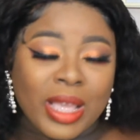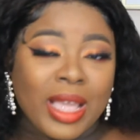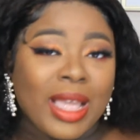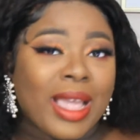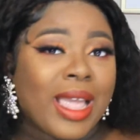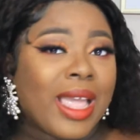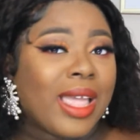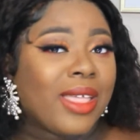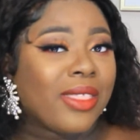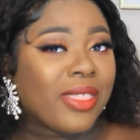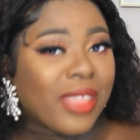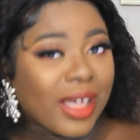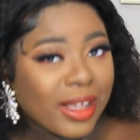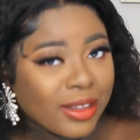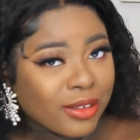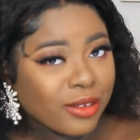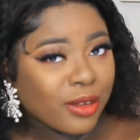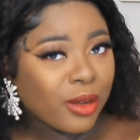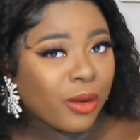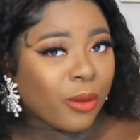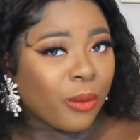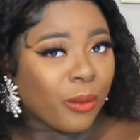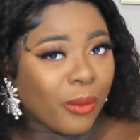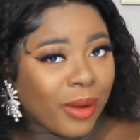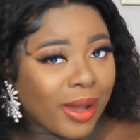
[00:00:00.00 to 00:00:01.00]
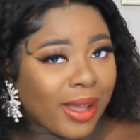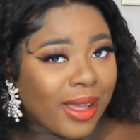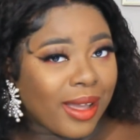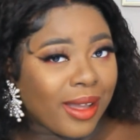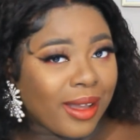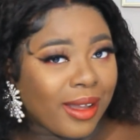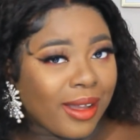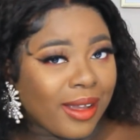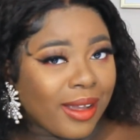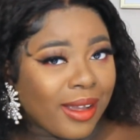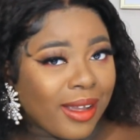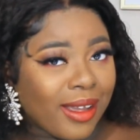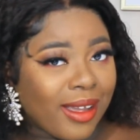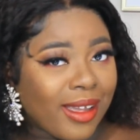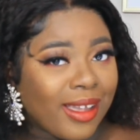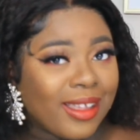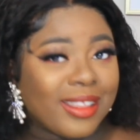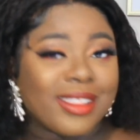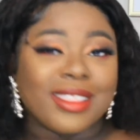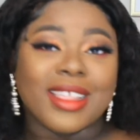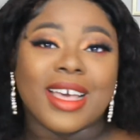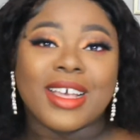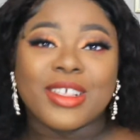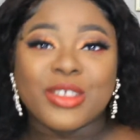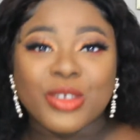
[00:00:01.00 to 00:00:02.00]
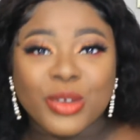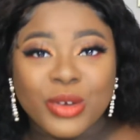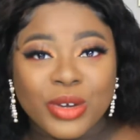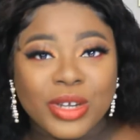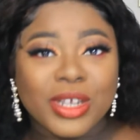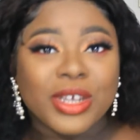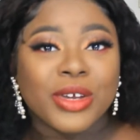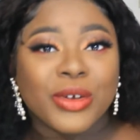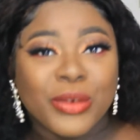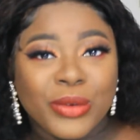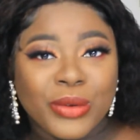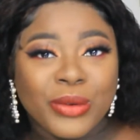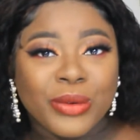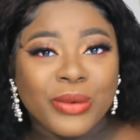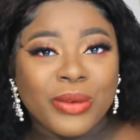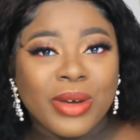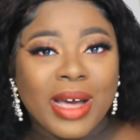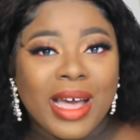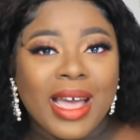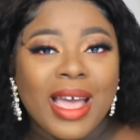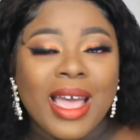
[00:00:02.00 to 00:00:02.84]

And that's on what? And that's on who?